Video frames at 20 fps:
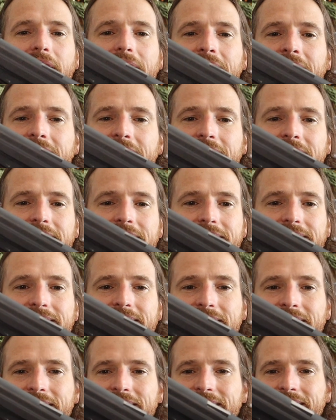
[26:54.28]
and
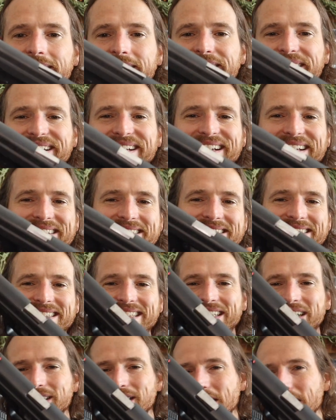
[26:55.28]

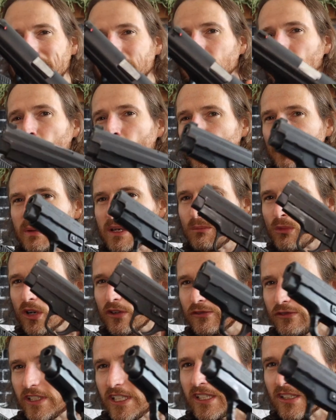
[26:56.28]
you get a little bit more
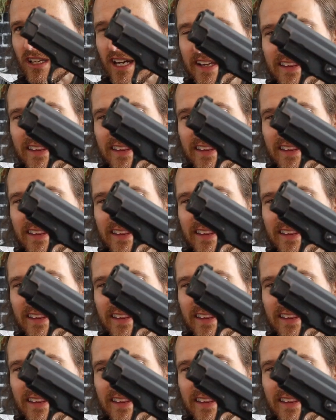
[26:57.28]
feel,